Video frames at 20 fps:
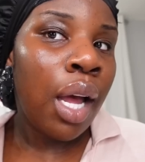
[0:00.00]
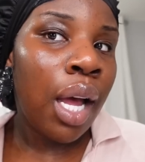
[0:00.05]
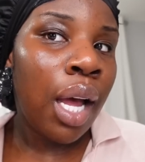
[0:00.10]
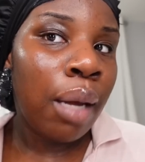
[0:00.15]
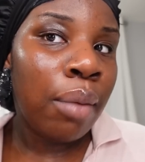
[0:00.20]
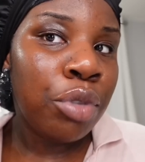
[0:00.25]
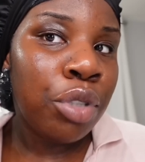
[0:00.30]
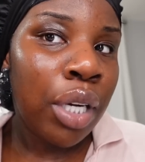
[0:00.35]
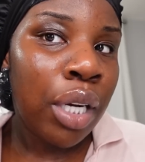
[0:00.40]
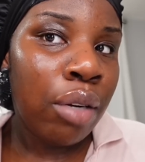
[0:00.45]

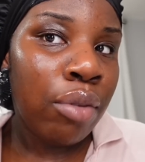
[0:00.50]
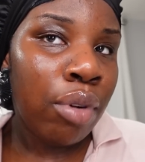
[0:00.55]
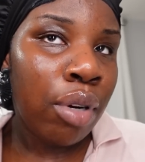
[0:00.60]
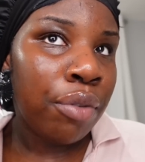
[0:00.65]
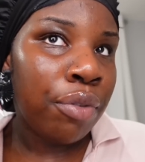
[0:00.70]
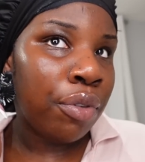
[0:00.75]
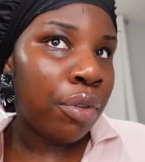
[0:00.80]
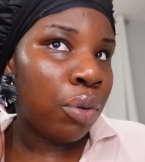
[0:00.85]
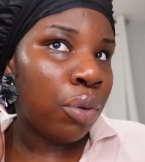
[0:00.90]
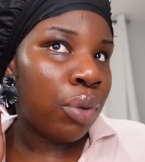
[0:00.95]
I'm trying to run
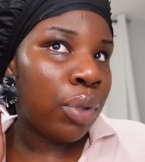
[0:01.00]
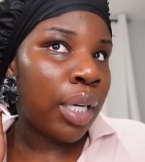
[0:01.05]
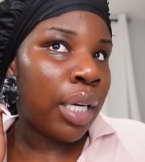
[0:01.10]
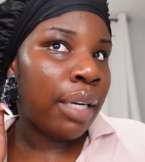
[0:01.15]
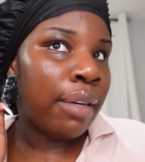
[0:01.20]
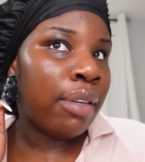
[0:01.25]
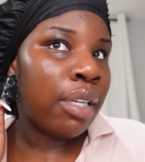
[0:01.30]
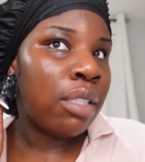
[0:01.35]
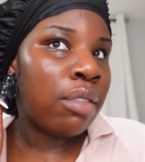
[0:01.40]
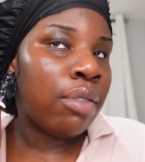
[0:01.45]
through all the
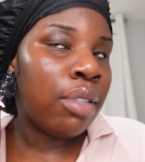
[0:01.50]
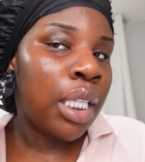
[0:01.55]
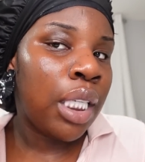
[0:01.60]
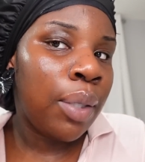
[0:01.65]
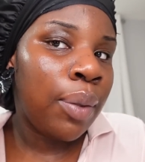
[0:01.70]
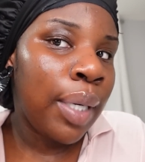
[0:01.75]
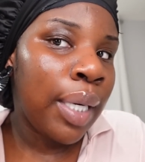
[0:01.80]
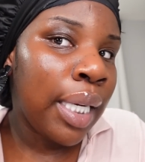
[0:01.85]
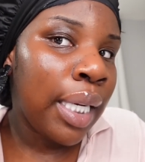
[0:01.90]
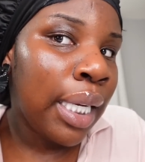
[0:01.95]
earrings really
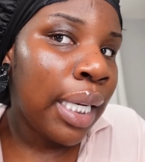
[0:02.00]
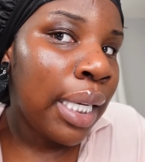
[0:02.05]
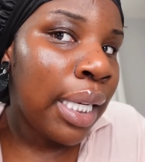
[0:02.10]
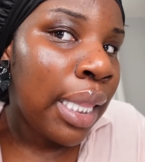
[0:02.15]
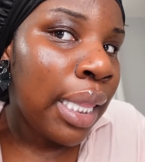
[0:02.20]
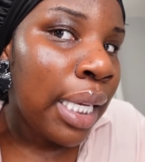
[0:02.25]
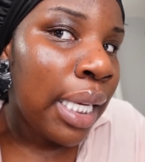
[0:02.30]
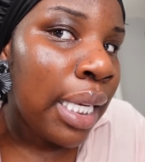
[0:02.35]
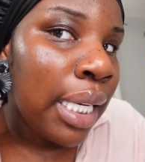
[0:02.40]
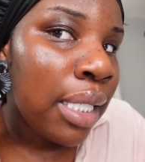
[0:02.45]
quickly.
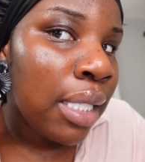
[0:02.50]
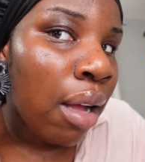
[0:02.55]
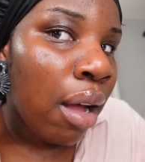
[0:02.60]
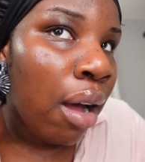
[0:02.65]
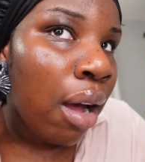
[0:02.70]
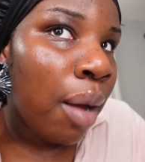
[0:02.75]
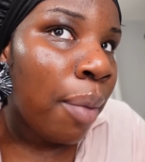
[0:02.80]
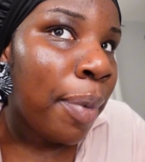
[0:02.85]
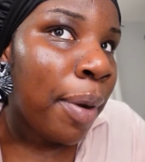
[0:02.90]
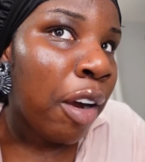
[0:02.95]
These
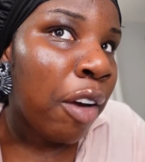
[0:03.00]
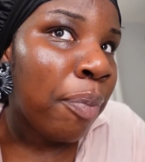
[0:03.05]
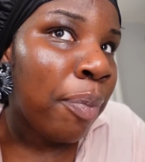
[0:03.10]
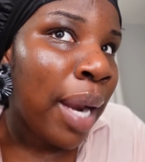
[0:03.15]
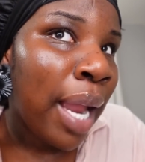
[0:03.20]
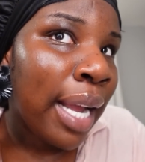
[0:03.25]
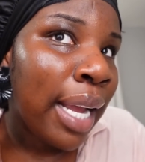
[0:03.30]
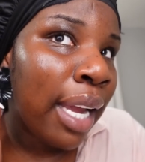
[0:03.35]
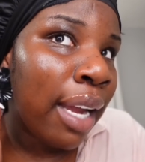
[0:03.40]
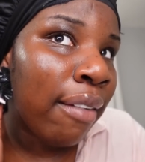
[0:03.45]
are a pair of
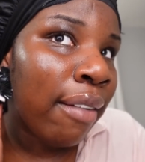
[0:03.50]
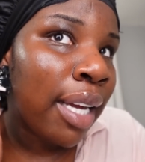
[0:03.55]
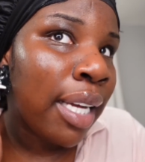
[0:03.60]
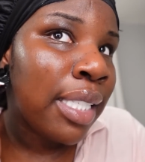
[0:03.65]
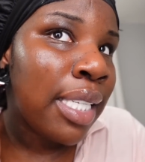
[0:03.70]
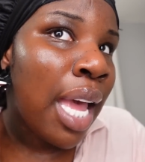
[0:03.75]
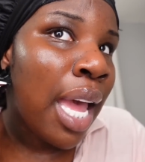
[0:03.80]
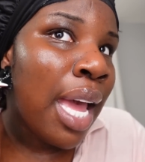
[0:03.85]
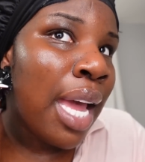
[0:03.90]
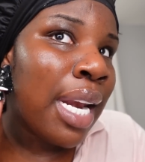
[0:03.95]
black
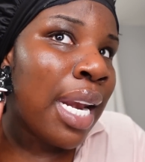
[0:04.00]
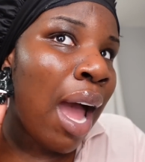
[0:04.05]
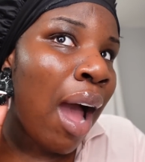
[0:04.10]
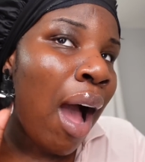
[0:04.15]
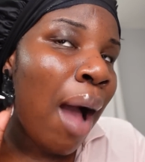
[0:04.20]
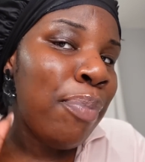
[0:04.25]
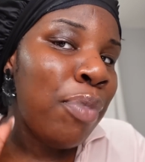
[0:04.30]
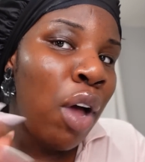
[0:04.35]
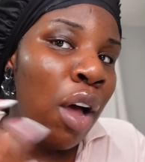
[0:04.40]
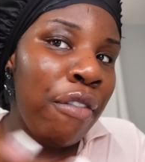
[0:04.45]
earrings. Now,
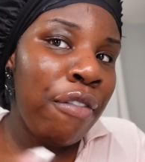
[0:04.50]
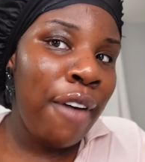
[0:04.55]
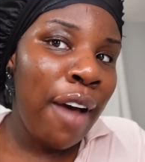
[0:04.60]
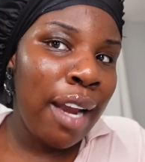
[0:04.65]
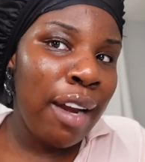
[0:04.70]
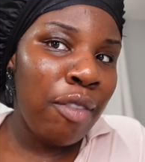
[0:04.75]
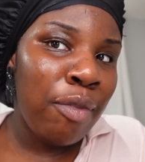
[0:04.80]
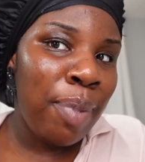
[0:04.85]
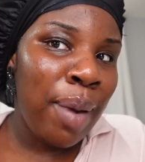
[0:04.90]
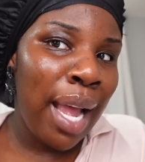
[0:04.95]
I'm not a
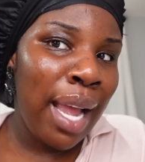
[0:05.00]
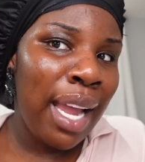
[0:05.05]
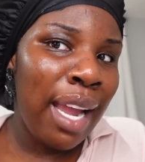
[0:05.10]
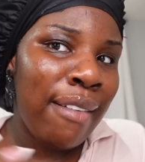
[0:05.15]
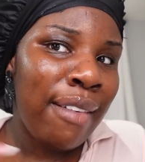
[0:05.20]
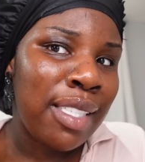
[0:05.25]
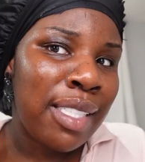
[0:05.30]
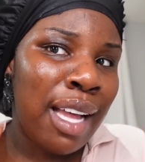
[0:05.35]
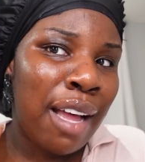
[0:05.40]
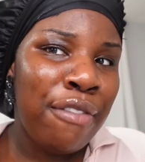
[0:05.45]
fan of black
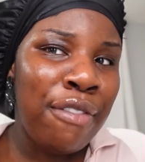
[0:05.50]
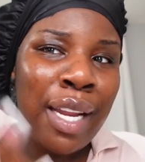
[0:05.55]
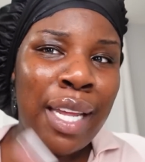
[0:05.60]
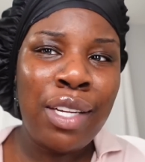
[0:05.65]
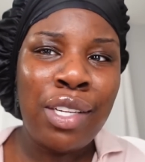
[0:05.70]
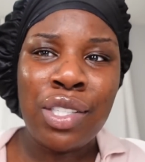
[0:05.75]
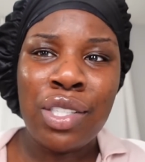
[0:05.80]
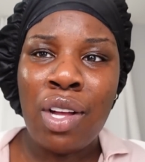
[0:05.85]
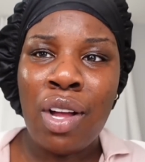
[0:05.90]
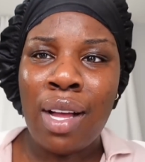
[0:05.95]
earrings I feel like
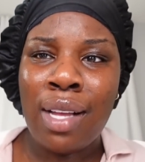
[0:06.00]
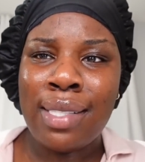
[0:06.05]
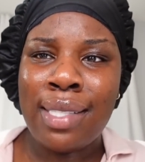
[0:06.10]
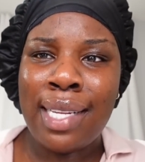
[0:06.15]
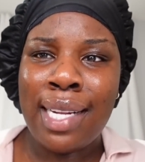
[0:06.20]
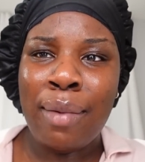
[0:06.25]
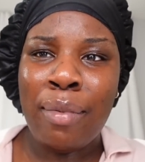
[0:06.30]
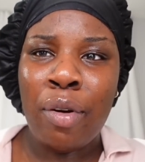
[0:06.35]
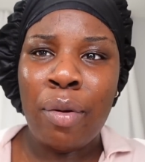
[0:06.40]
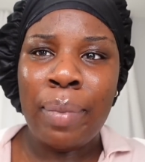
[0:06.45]
you just can't see
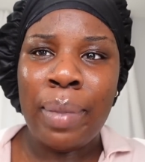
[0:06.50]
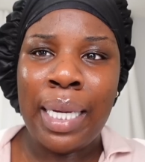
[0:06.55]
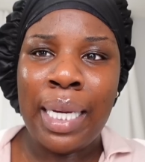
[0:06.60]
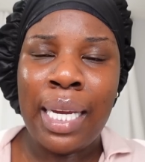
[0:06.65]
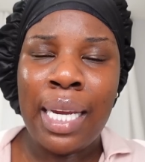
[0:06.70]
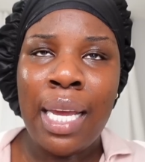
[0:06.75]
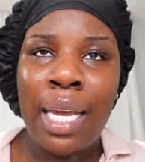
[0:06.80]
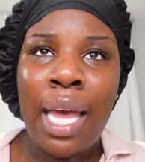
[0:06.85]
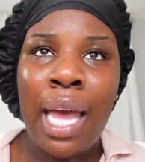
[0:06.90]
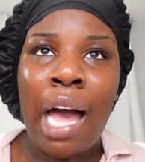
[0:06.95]
them on
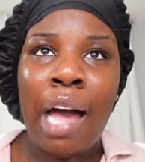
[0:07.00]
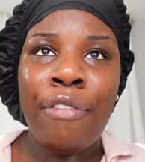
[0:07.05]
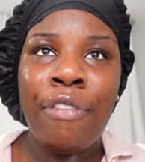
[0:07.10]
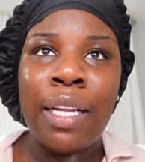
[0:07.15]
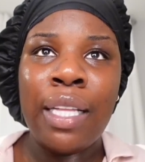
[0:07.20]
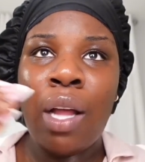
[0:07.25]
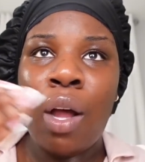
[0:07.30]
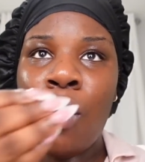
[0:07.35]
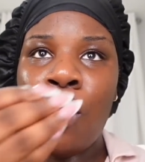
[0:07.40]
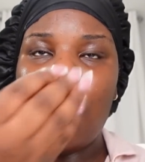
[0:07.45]
me. I feel
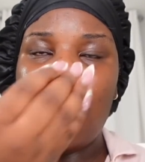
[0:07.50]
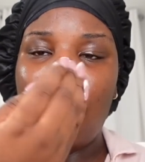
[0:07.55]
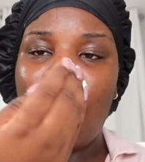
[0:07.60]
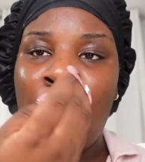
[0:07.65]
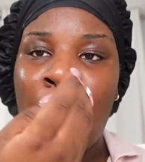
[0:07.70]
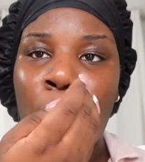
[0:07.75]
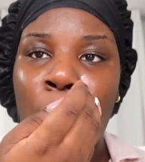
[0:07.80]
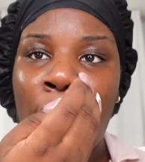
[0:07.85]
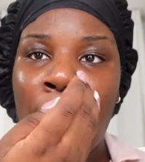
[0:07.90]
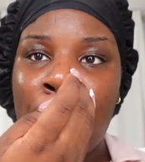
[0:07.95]
like the only way
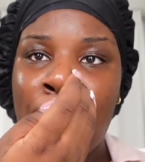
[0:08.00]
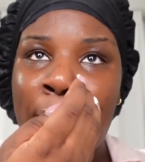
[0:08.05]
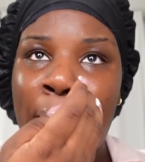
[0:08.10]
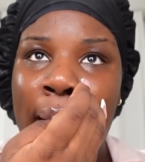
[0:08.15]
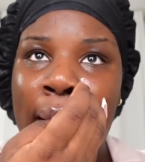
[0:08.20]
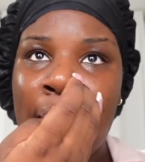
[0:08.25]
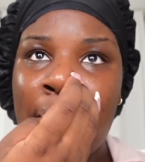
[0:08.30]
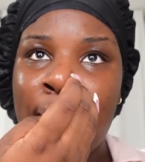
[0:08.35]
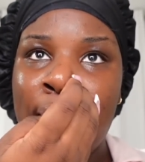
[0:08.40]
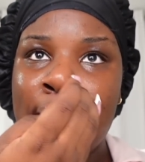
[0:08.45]
I wear
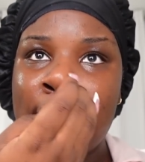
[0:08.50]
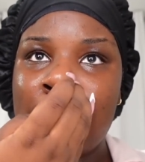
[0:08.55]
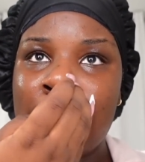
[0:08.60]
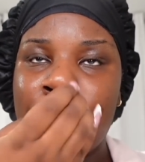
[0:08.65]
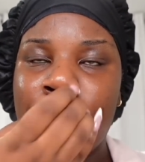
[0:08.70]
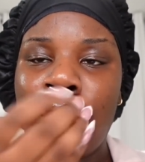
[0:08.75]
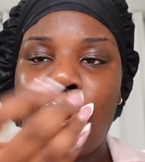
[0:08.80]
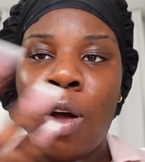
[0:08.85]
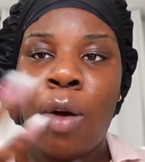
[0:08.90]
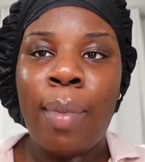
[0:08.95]
black earrings is
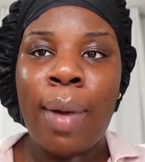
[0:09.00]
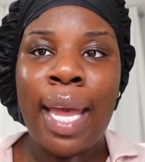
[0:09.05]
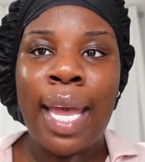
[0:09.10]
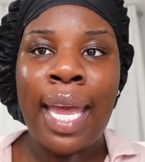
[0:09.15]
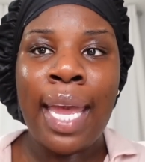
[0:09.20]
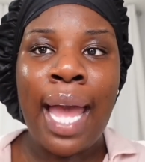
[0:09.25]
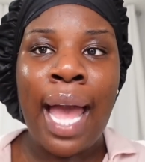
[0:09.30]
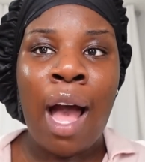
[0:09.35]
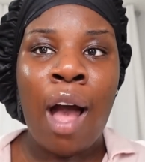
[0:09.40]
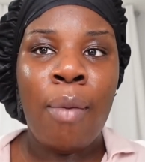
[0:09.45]
if I got my
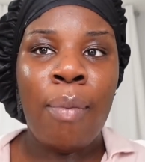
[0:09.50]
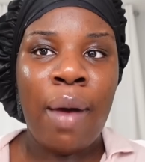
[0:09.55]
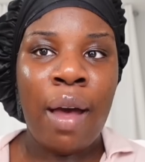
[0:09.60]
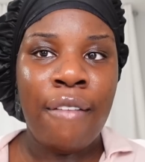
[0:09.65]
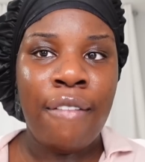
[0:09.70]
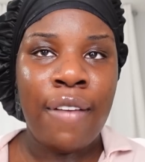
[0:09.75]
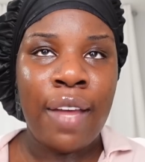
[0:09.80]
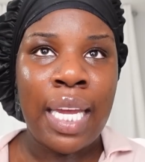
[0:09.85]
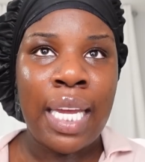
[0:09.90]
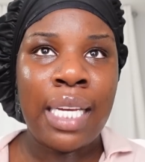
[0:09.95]
hair out my
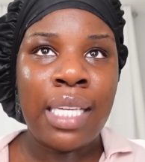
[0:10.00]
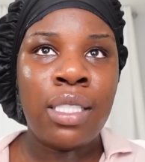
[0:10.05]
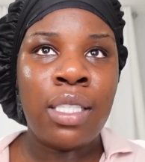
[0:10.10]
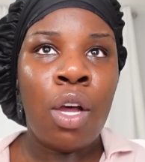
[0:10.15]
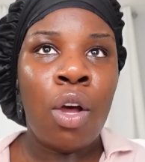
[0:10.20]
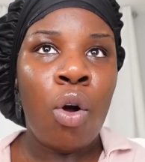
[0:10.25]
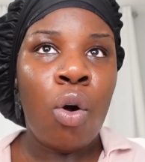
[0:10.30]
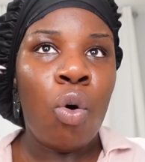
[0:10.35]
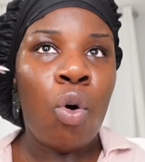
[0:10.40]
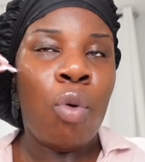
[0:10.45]
face
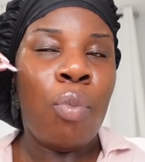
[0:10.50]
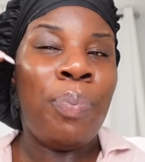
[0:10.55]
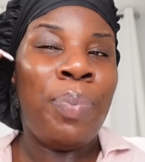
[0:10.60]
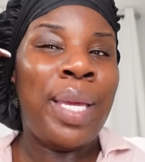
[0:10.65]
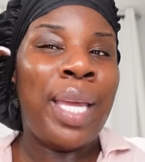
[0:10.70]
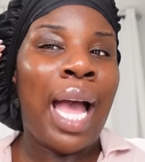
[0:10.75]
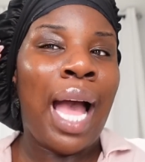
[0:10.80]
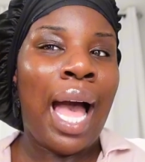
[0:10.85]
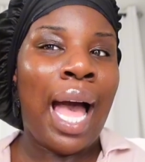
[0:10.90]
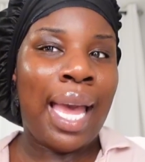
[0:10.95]
or
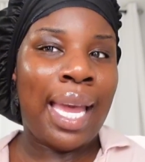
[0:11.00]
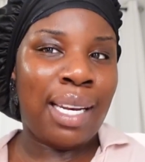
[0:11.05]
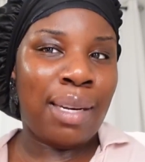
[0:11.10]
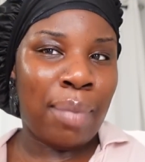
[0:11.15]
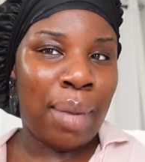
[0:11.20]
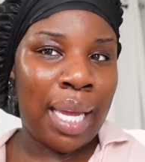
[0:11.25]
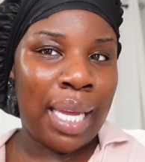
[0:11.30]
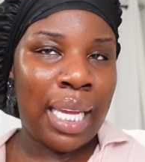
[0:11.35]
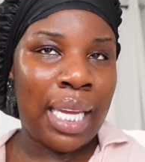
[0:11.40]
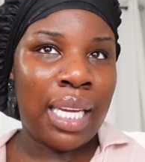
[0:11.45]
behind
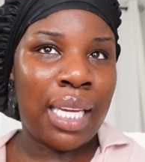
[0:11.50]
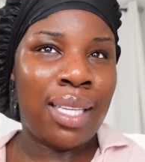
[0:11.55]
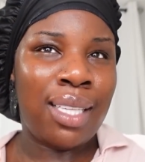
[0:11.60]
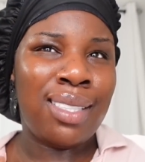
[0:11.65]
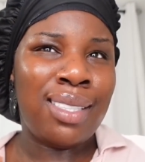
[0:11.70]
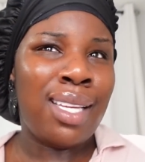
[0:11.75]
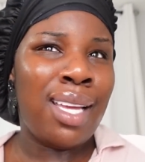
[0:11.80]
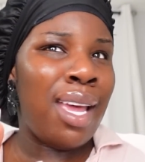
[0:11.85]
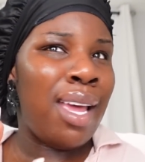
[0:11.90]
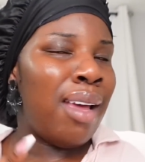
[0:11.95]
my
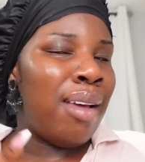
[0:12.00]
ears.